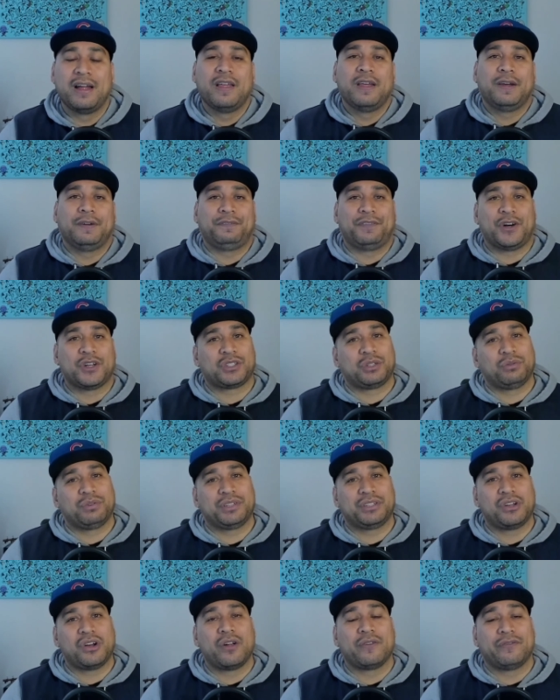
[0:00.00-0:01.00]
Foster has
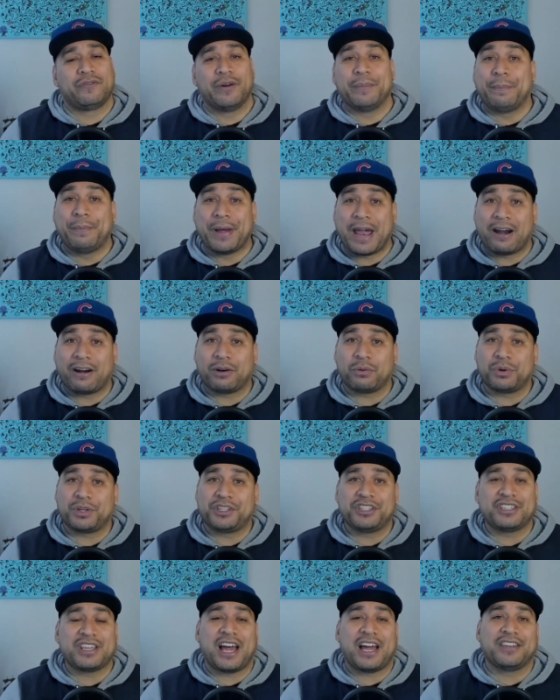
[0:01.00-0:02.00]
gone for Barrett, which
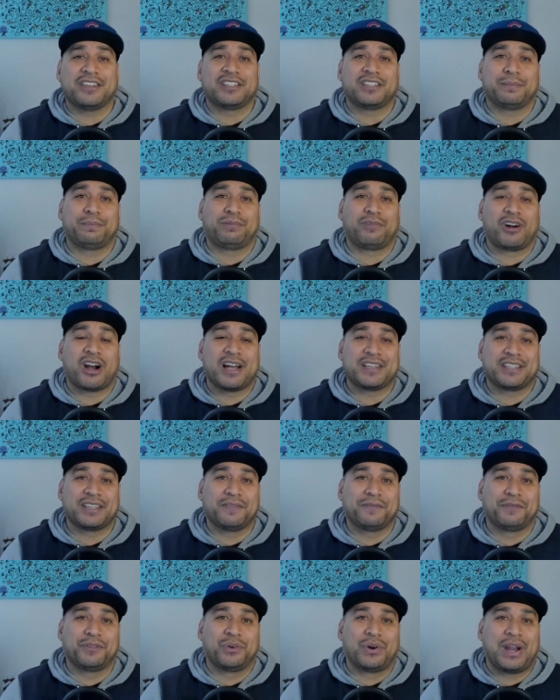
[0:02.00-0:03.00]
is unsurprising
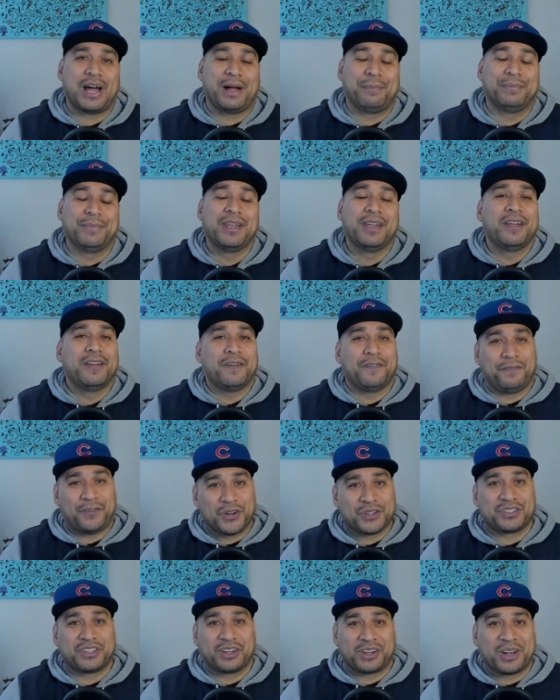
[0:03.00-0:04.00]
for
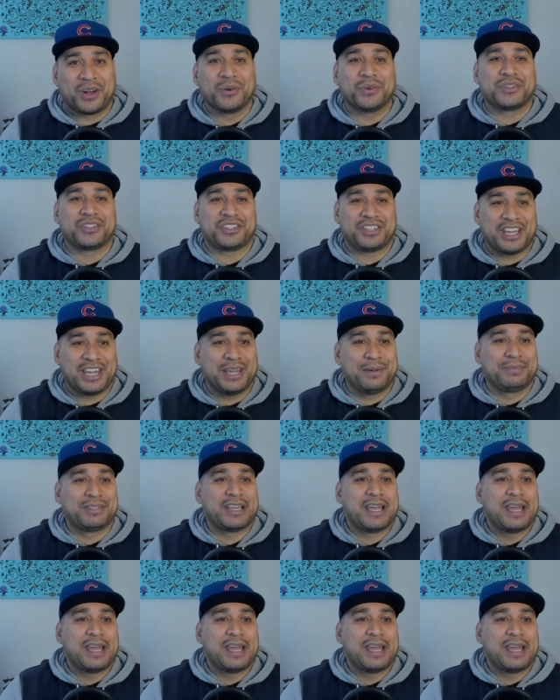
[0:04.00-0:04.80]
Foster coached teams.